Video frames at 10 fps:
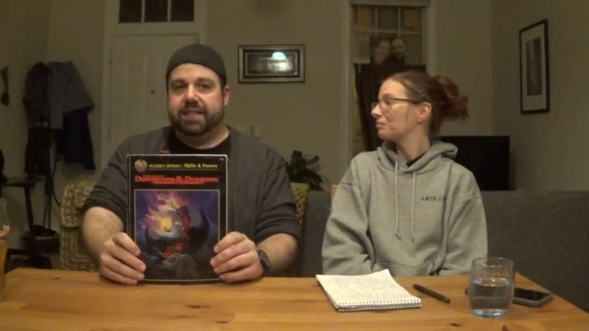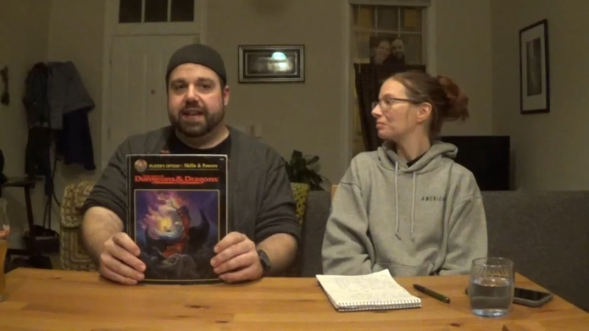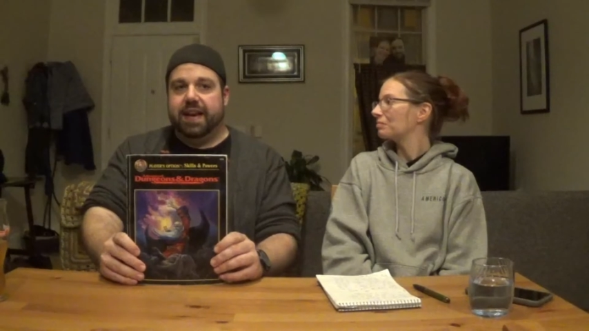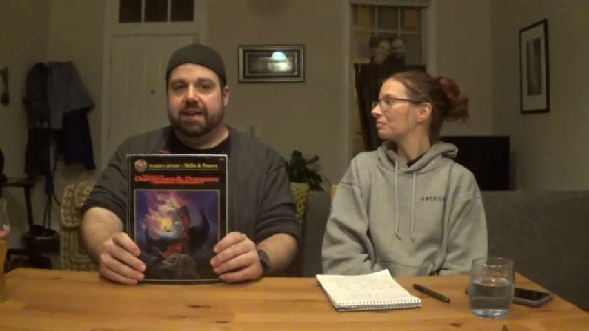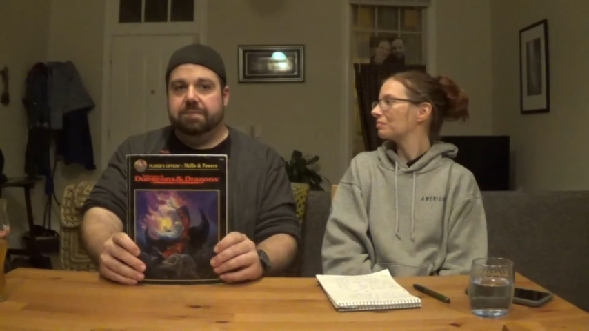
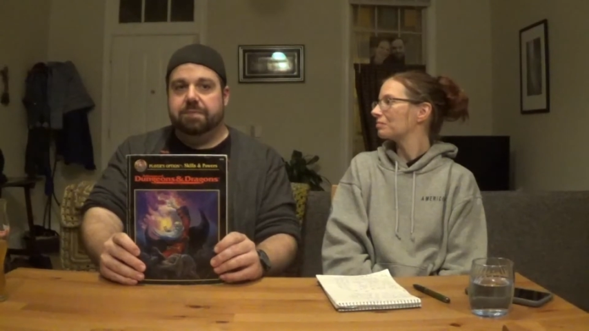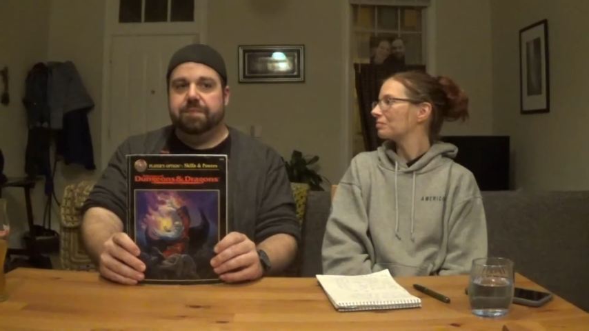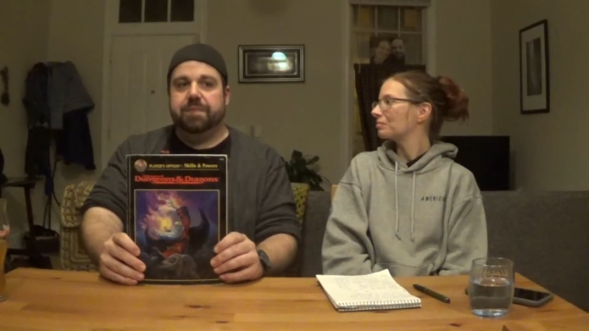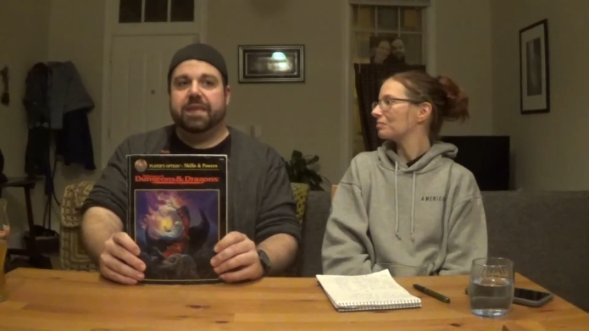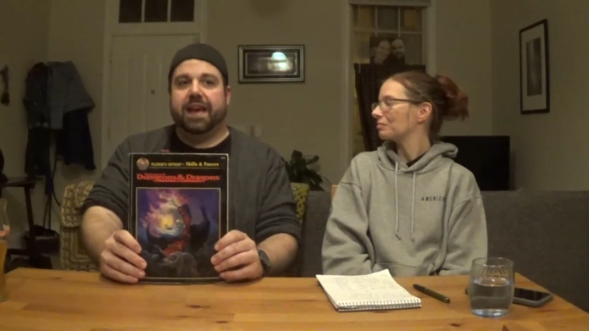Speaker 1: DM,
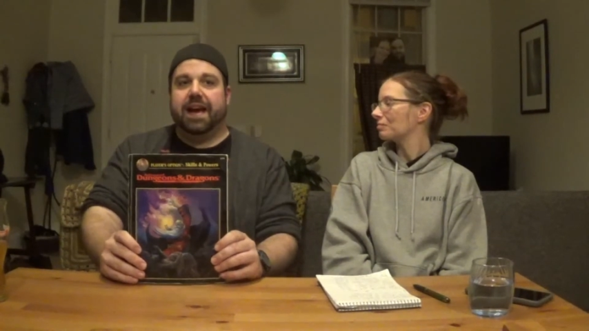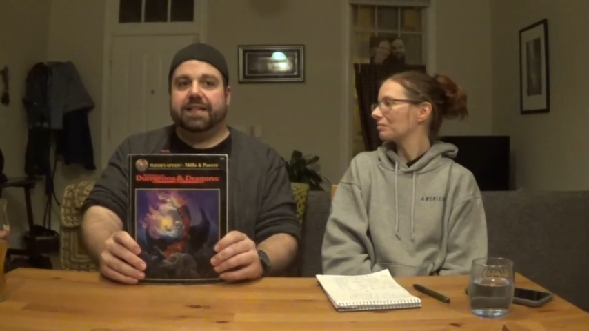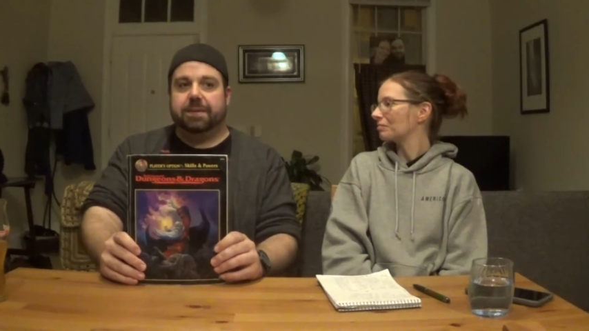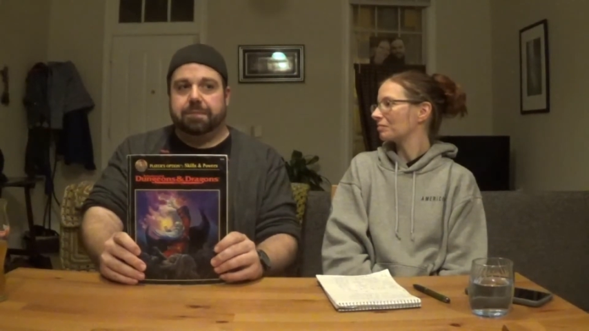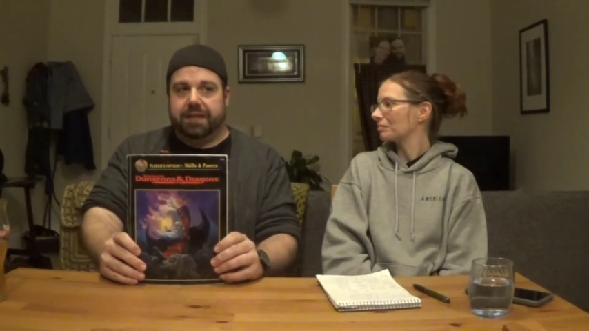as
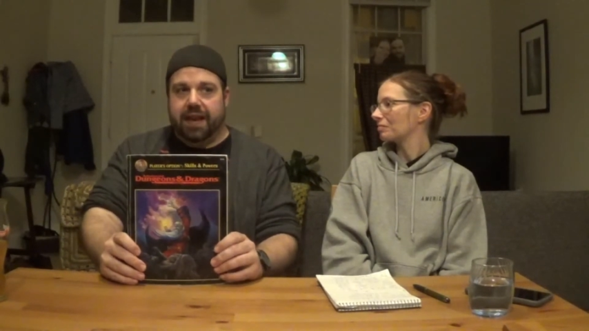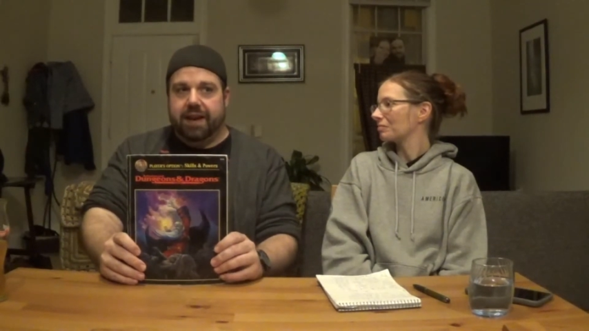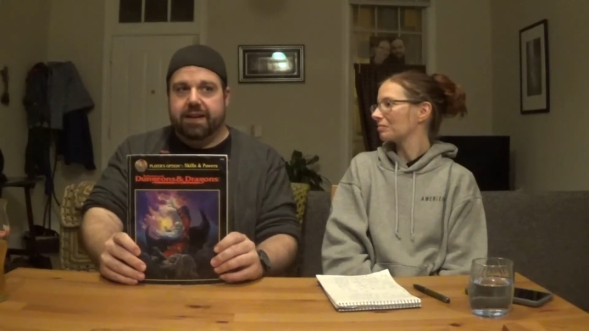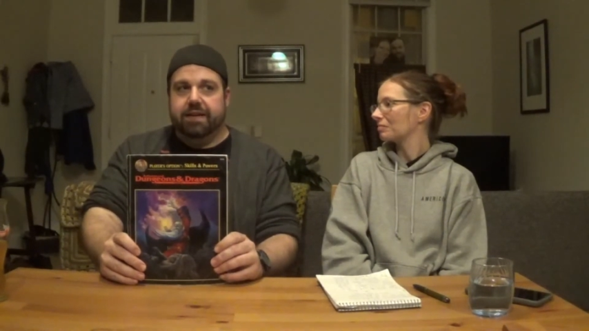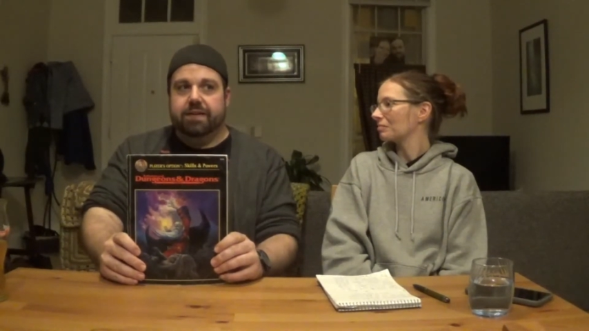a
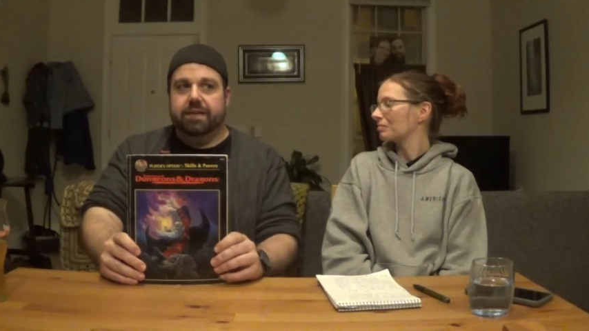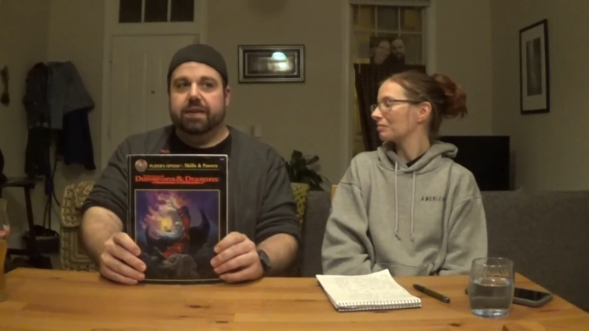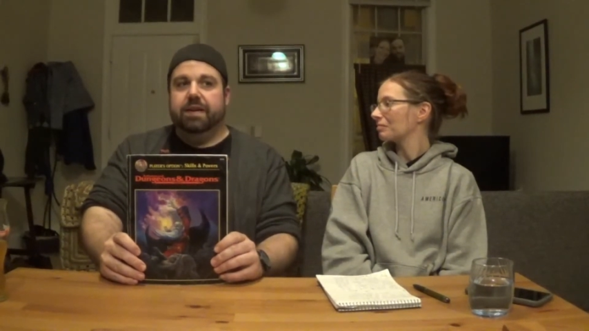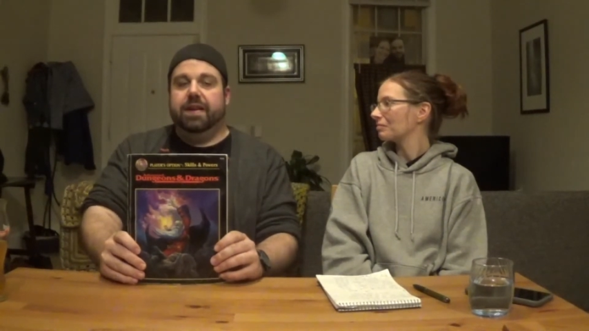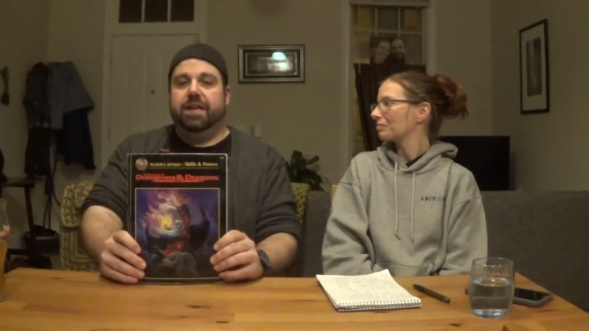player.
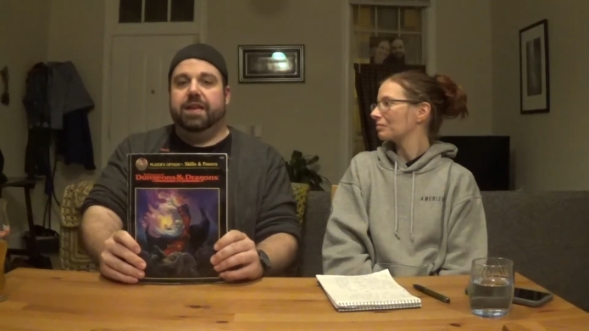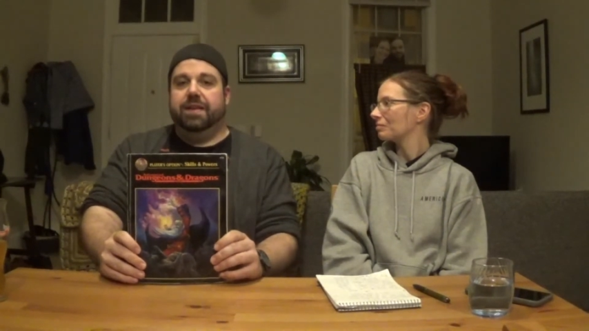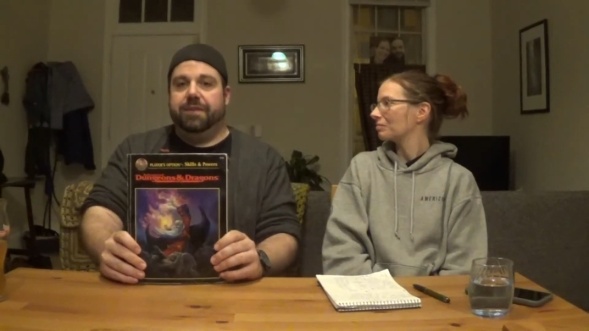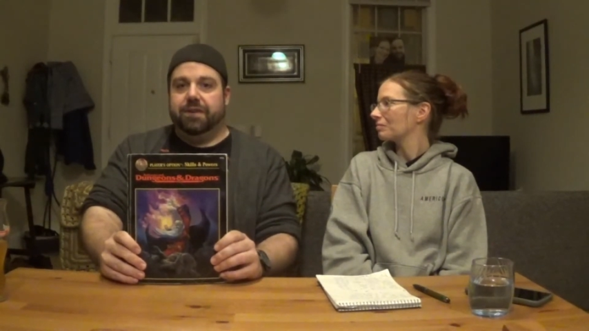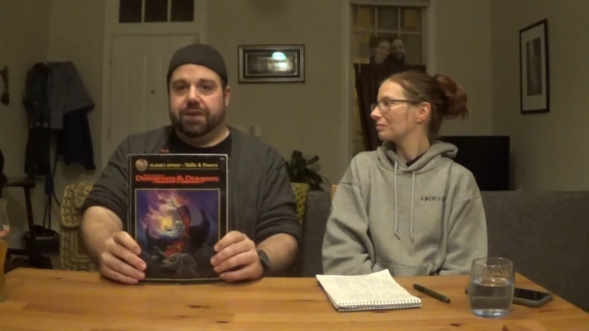
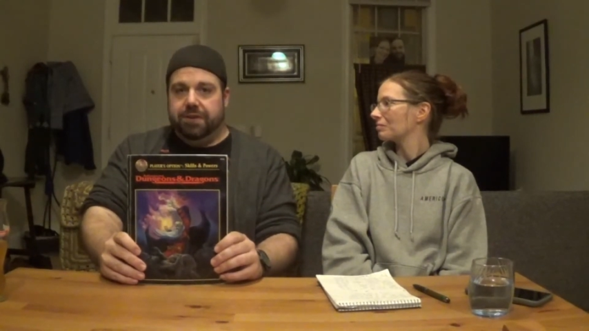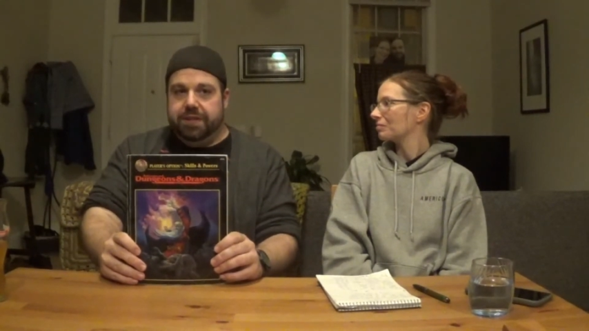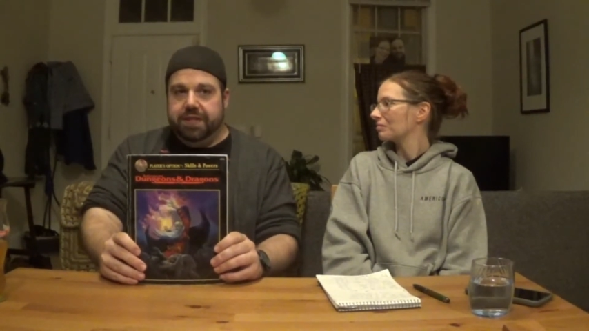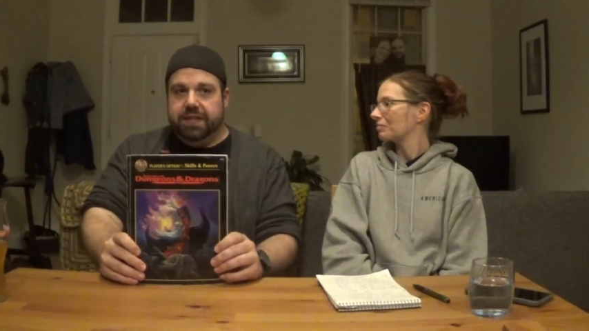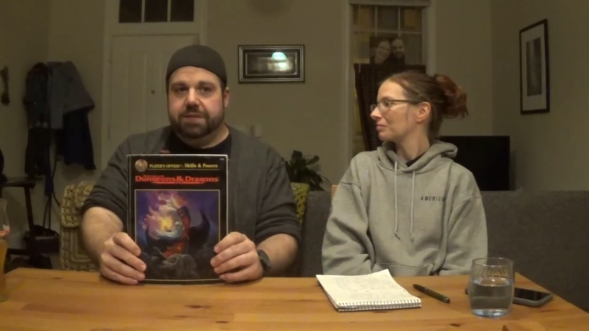If you're
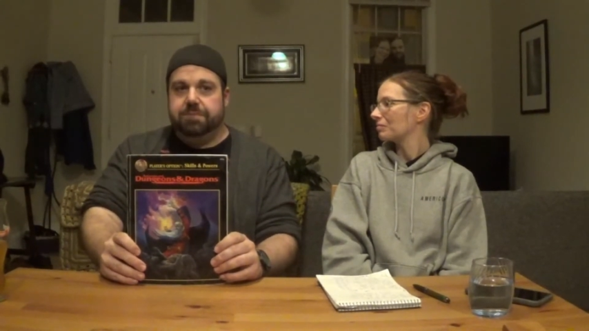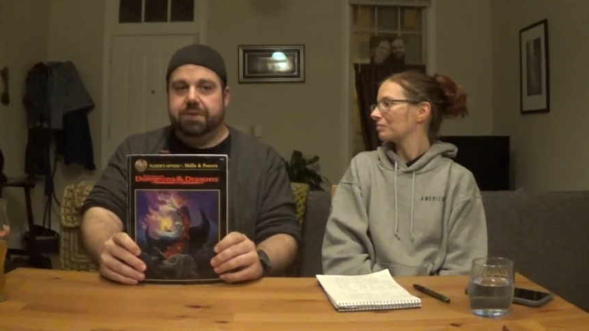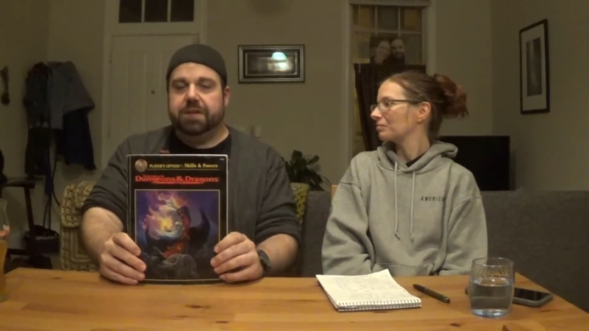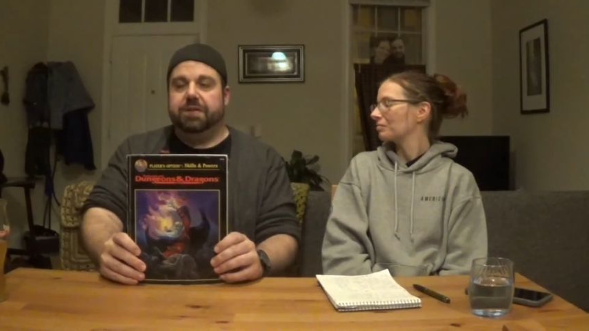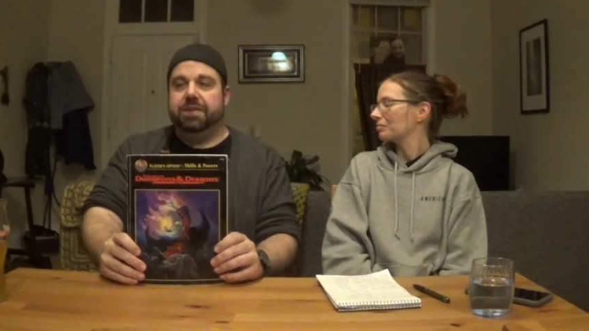using this
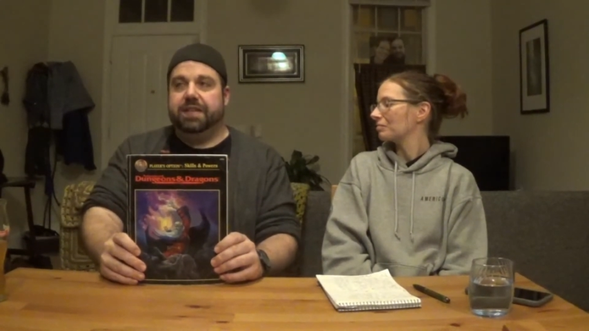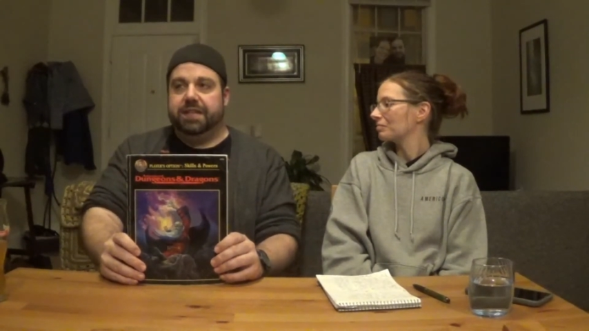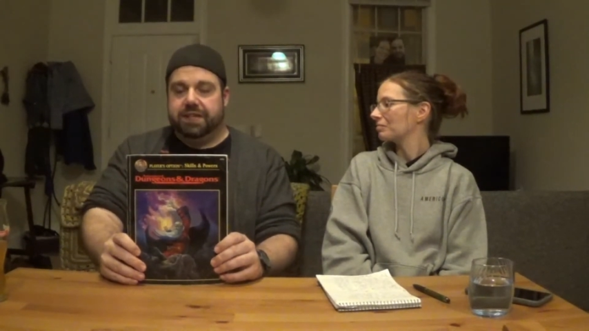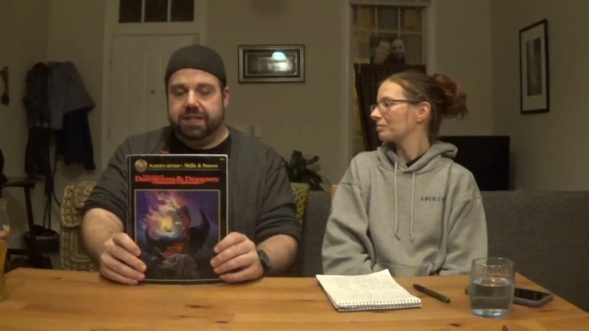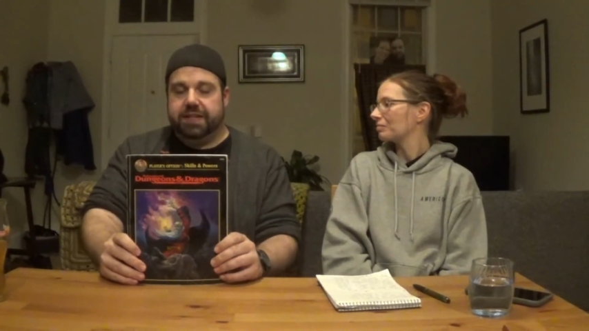book, you need to sit